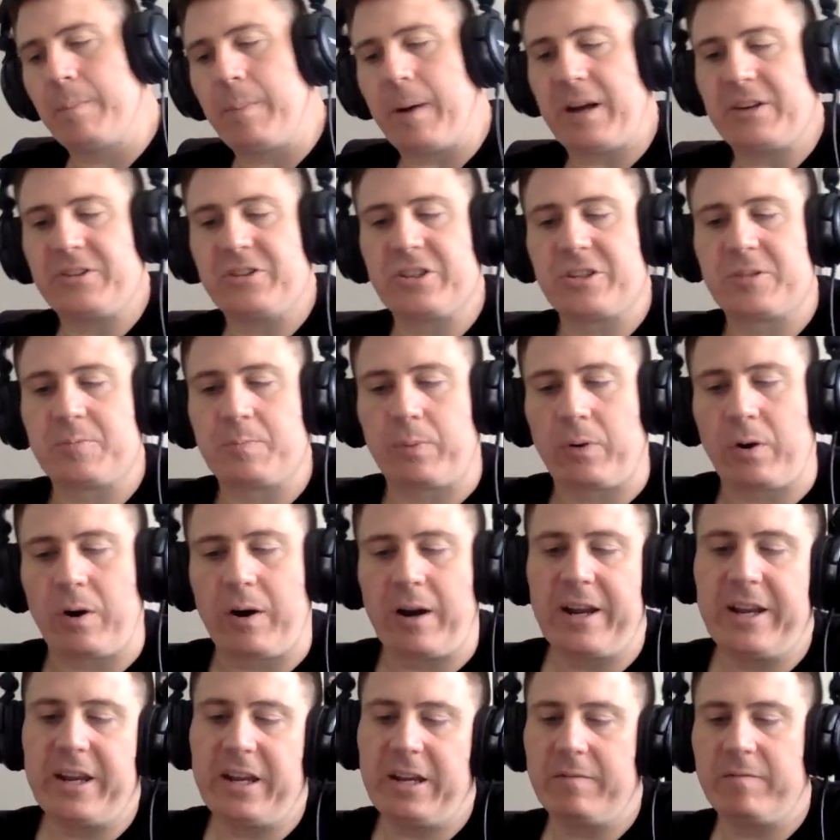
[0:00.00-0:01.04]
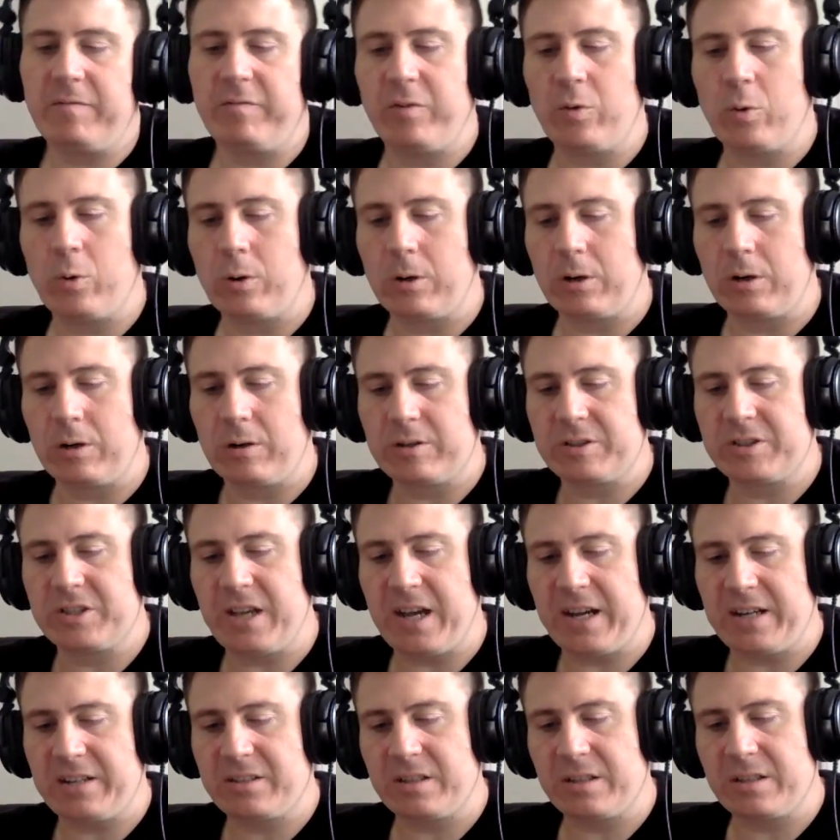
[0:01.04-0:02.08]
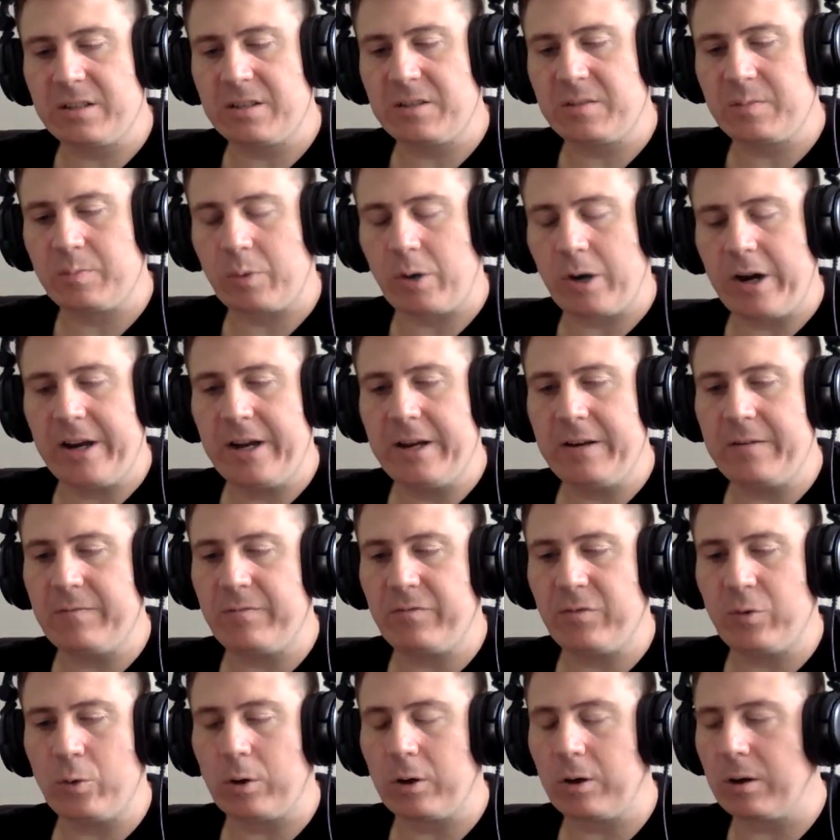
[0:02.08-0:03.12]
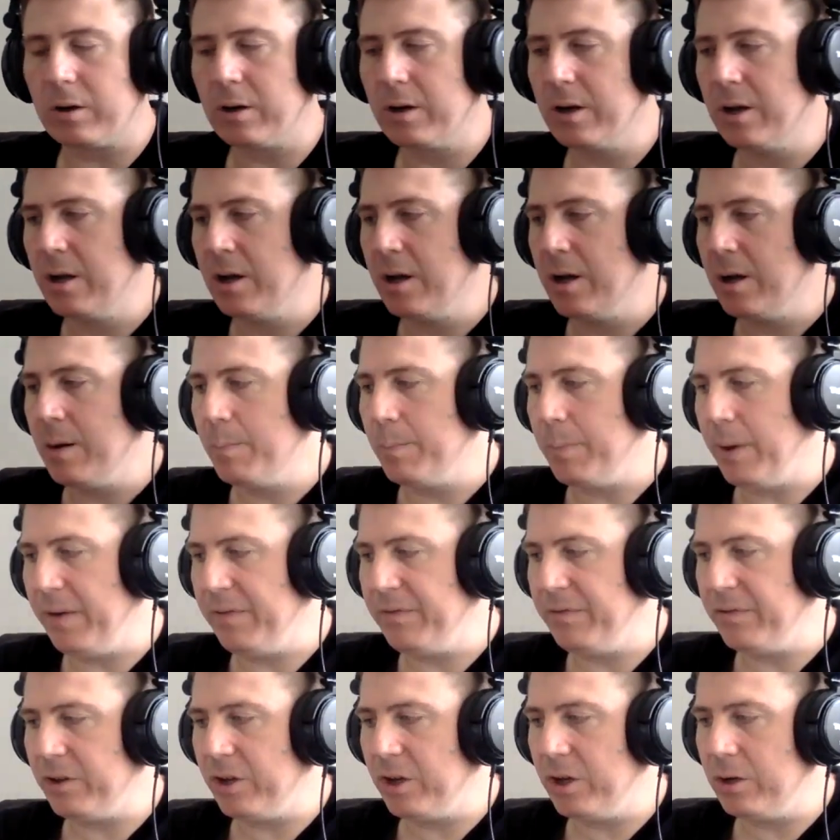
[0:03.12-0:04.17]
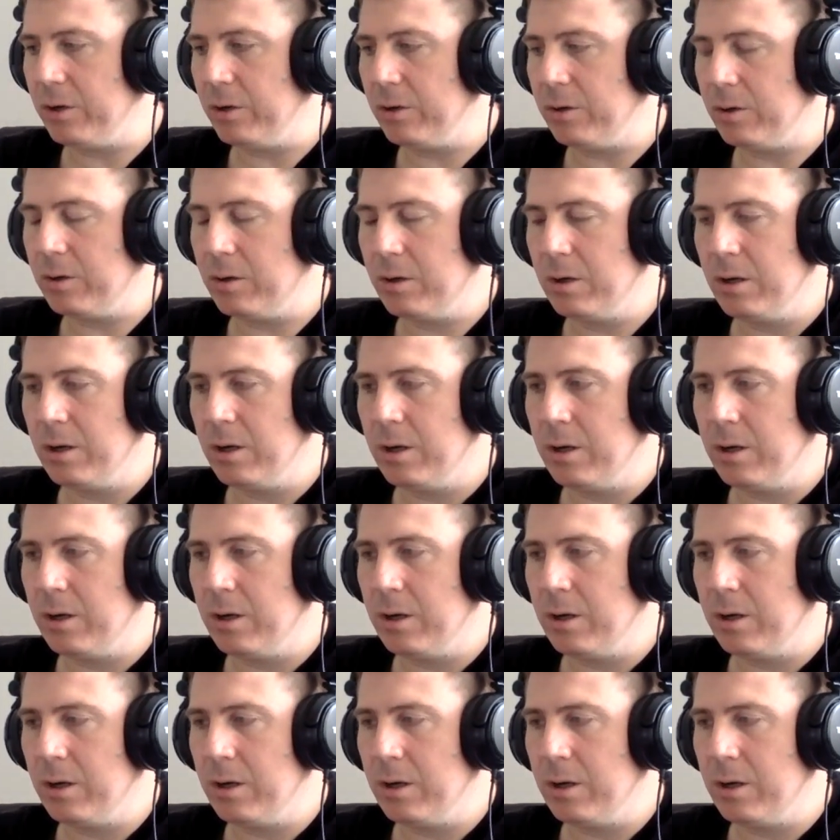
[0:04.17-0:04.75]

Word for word: by just praying for Texas, praying for Buffalo,